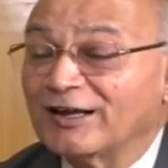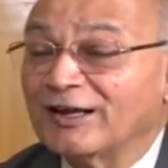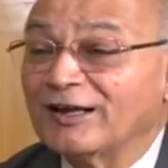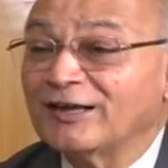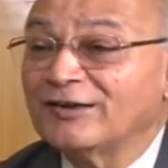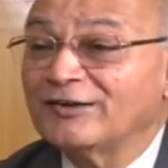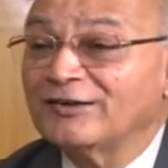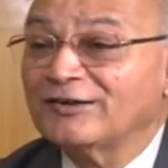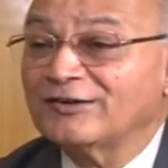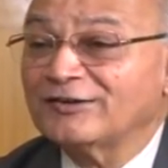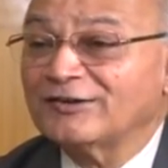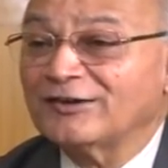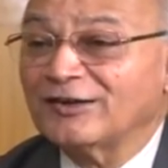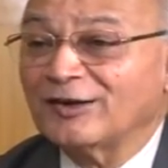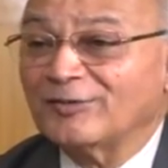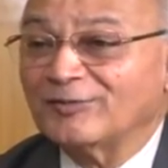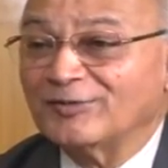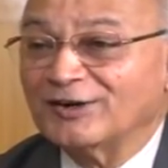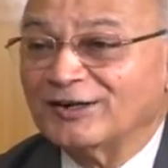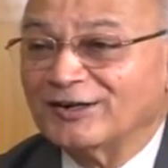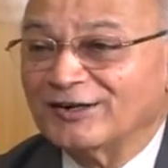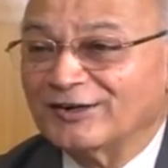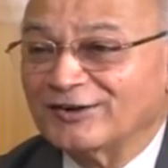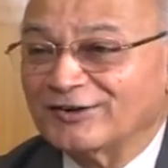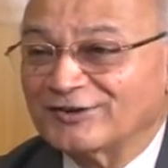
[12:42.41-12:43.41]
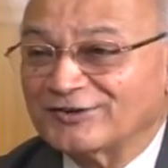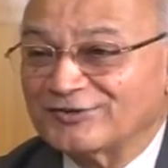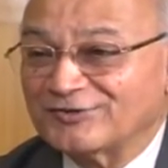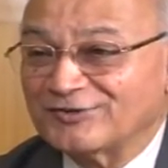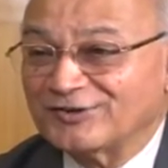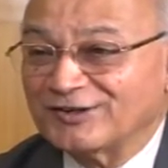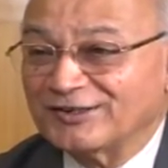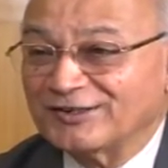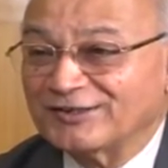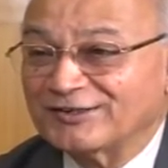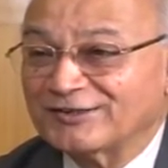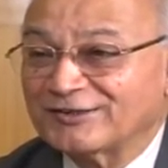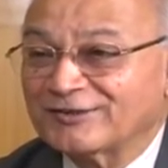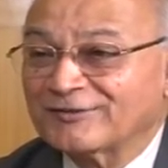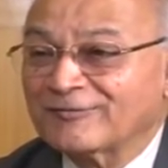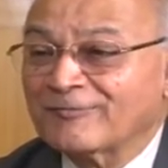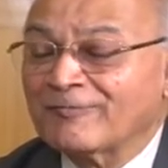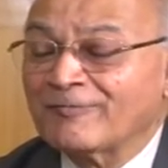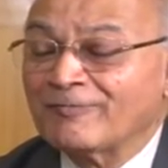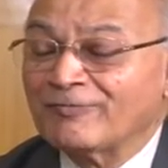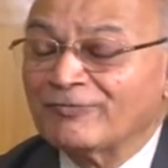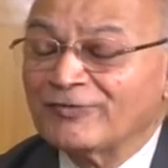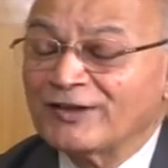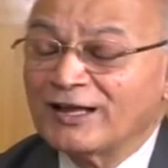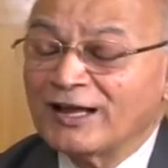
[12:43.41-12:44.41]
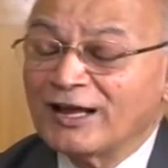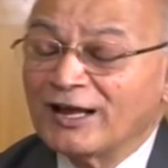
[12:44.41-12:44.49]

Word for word: in some industries.